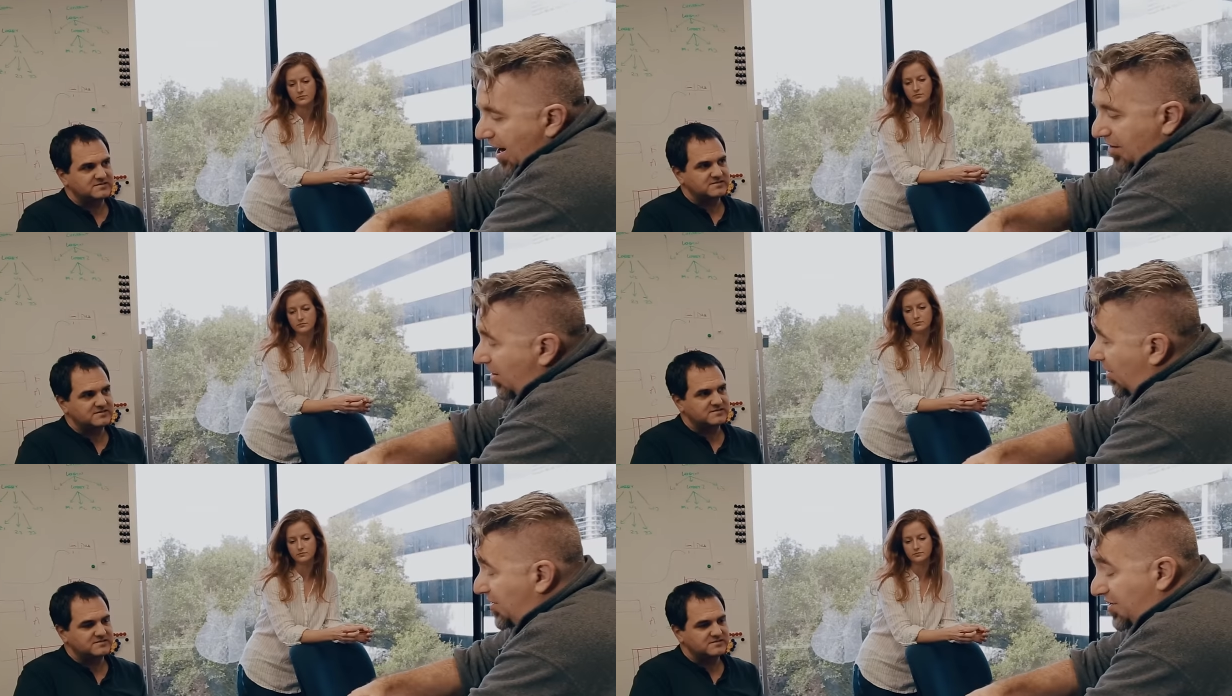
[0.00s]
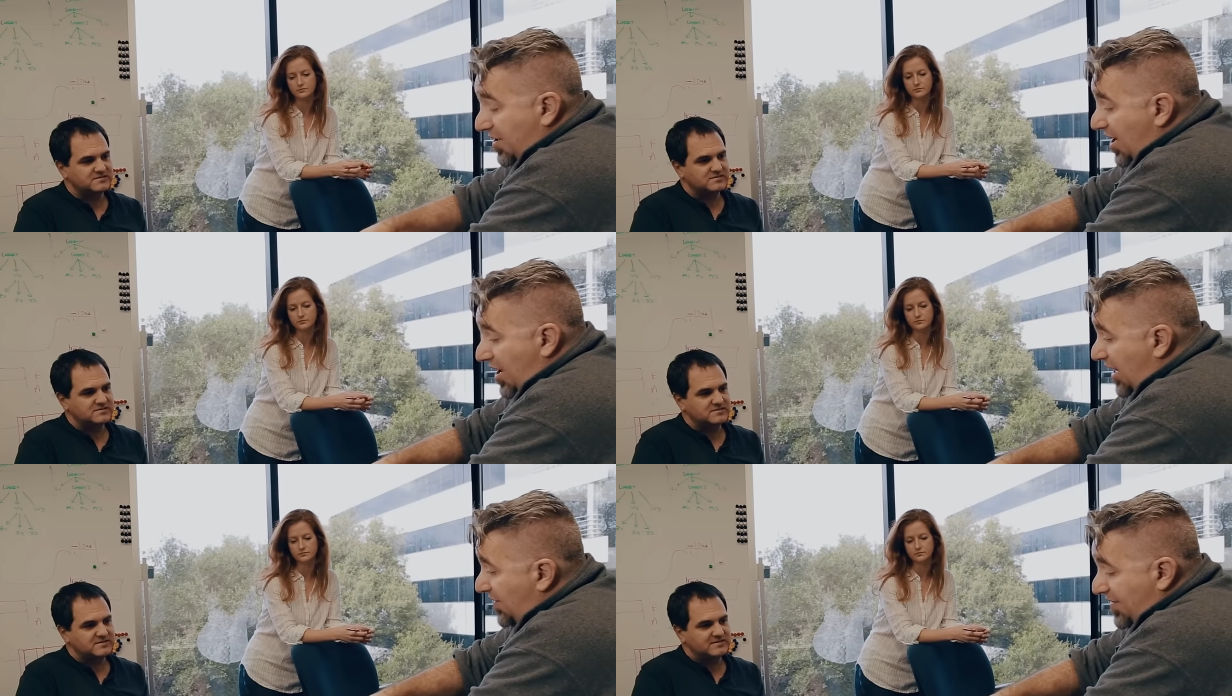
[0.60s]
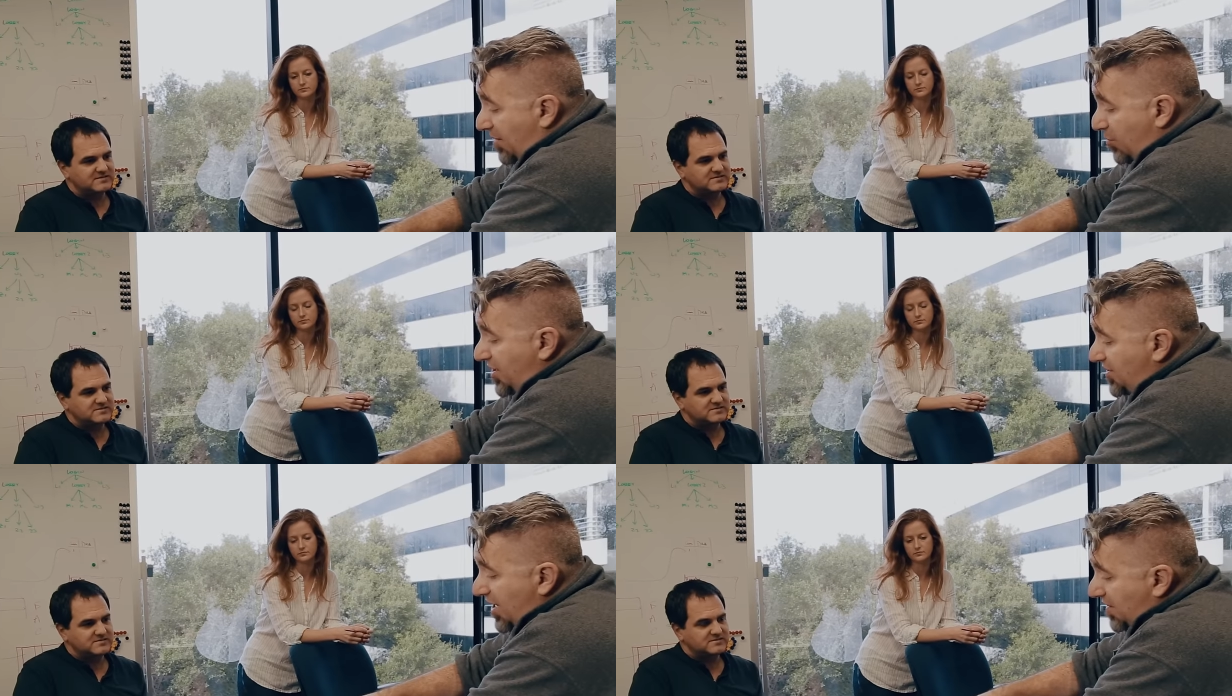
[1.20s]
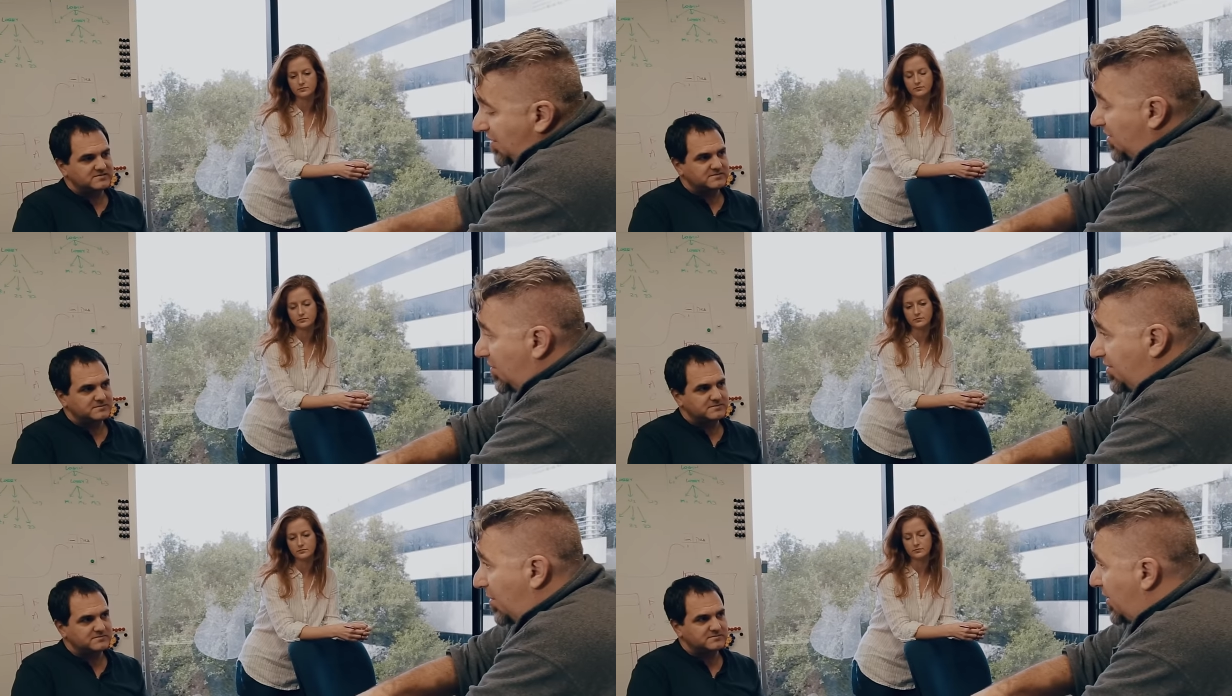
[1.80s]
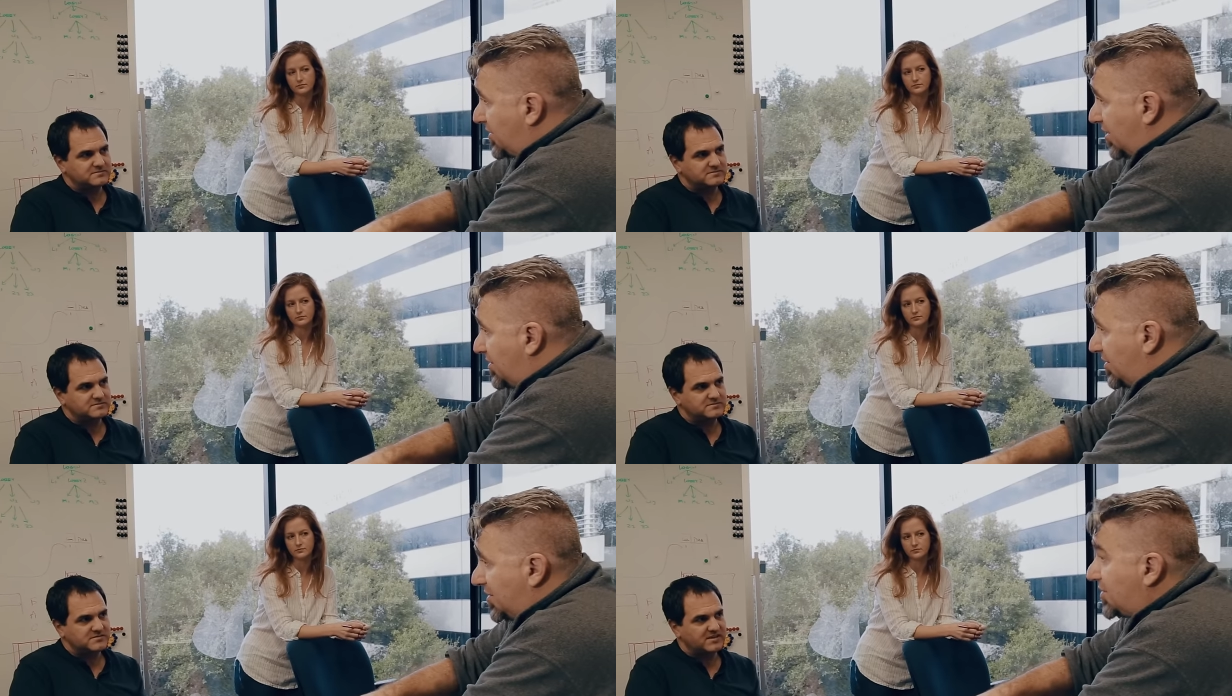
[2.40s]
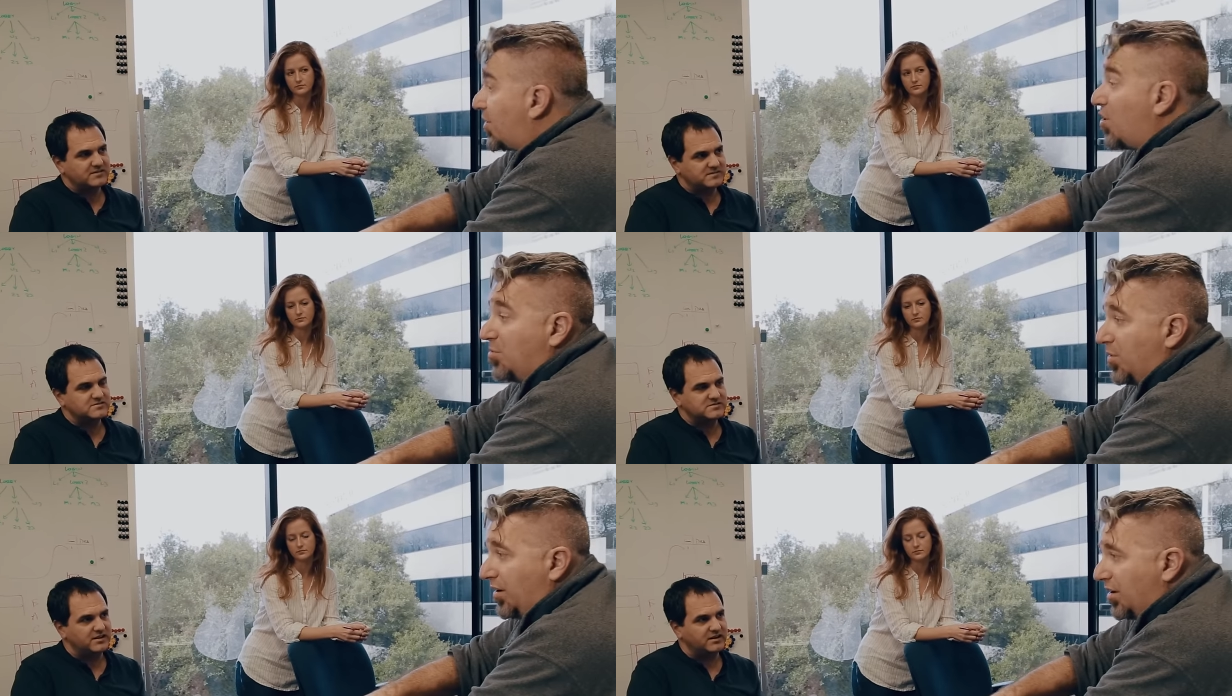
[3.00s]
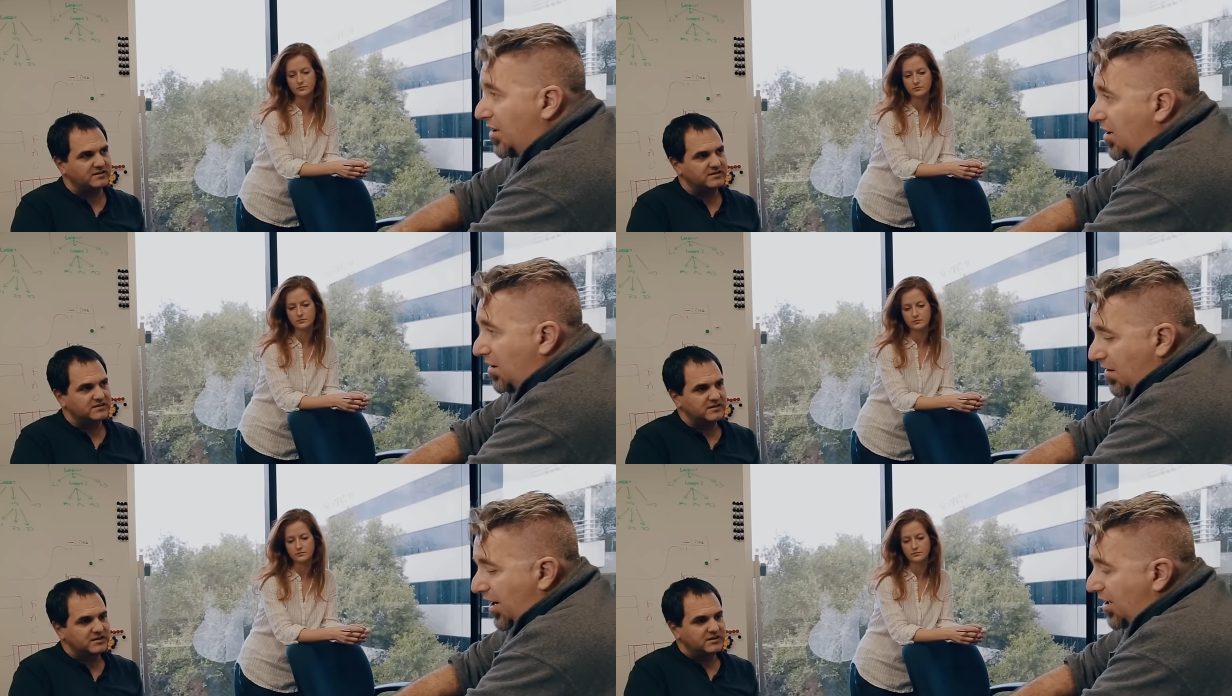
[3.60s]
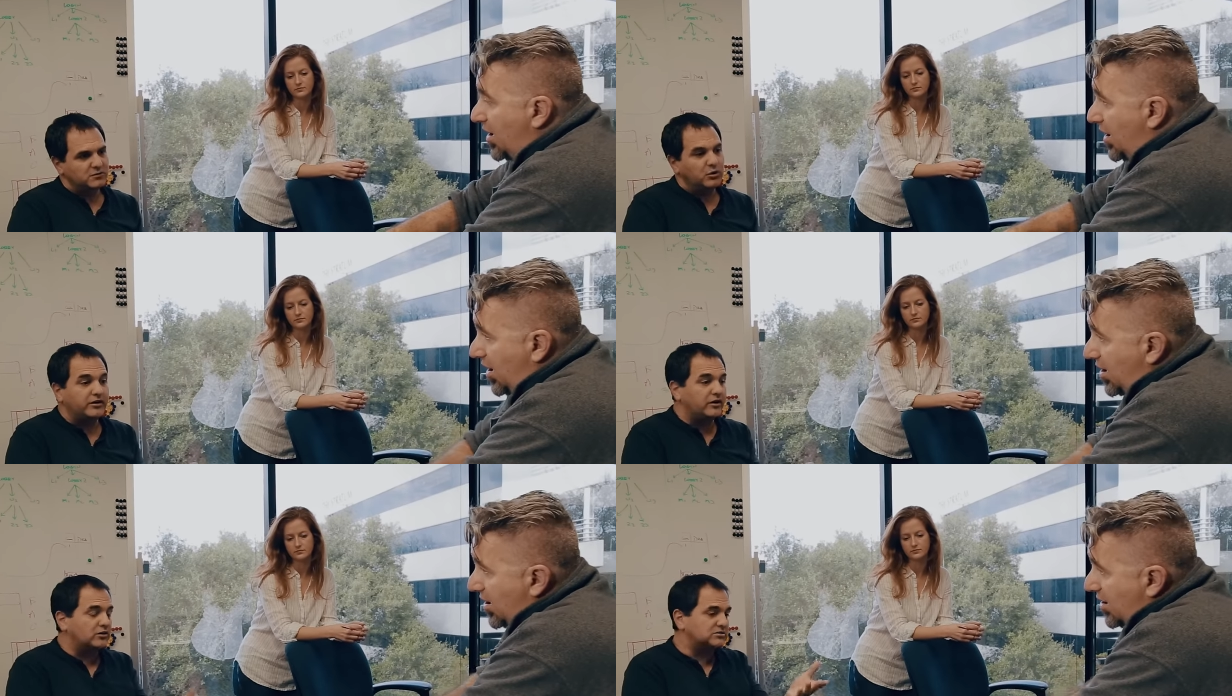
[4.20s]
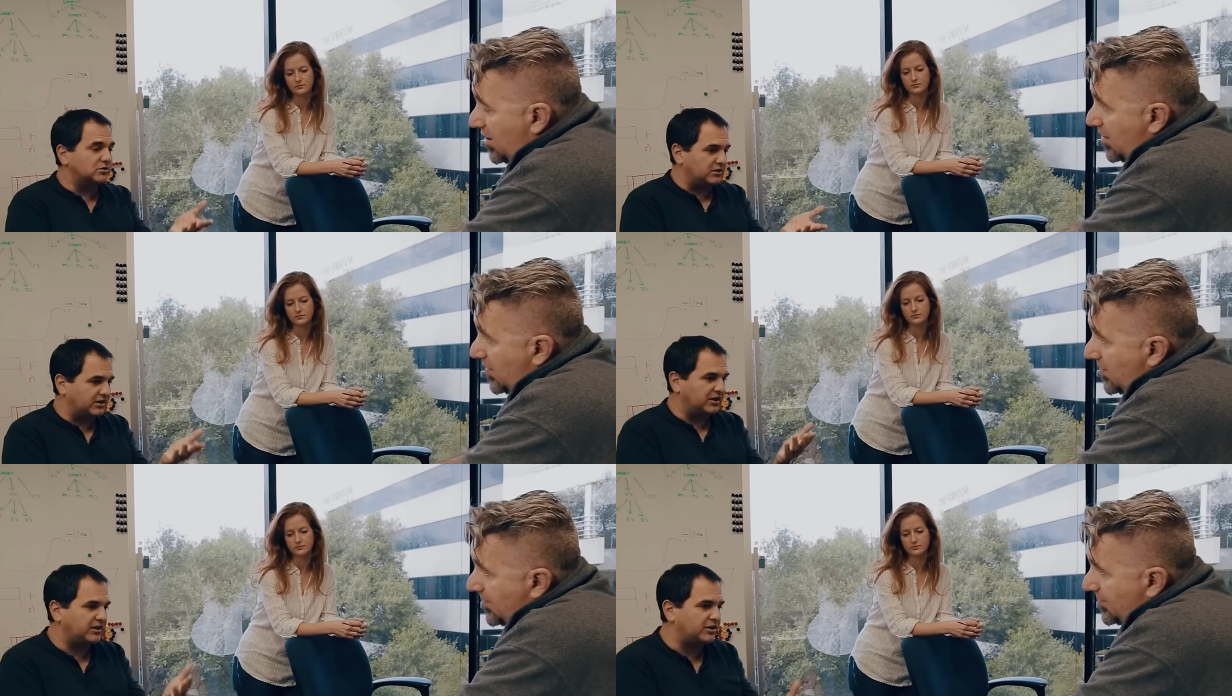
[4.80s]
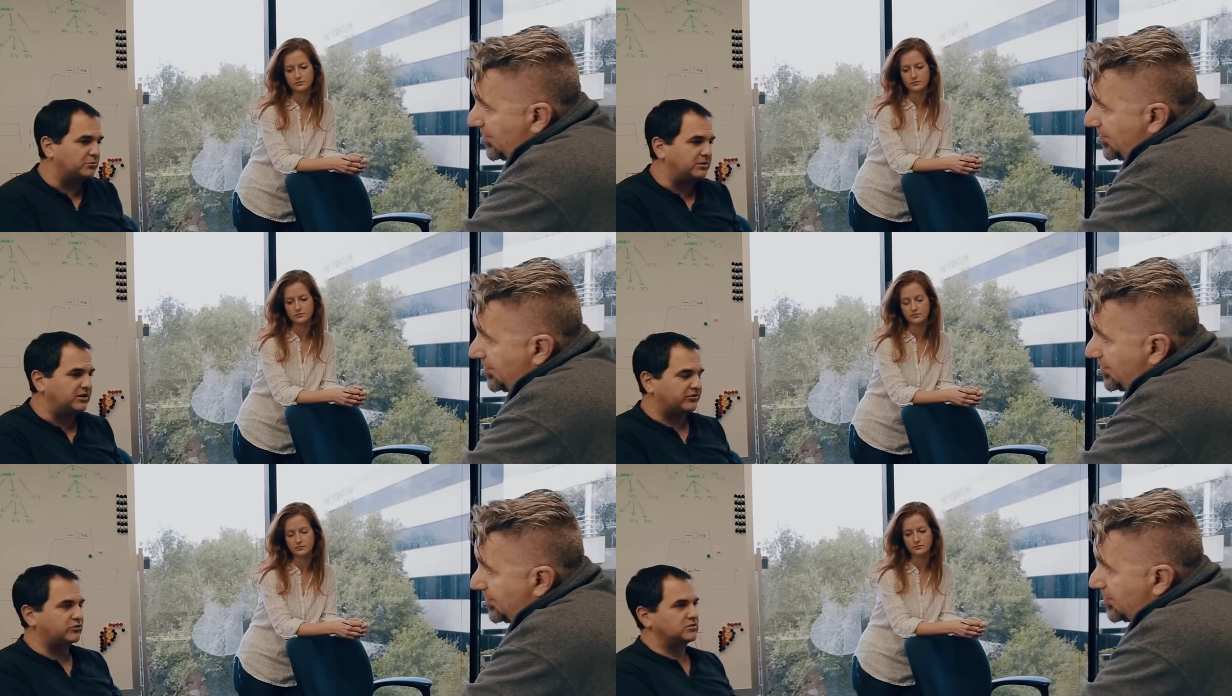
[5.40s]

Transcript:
Speaker 1: aggros. And if they reset, this is what they reset to. This is their home point. Yeah. Right?
Speaker 2: Well, and also, again, it could be dest-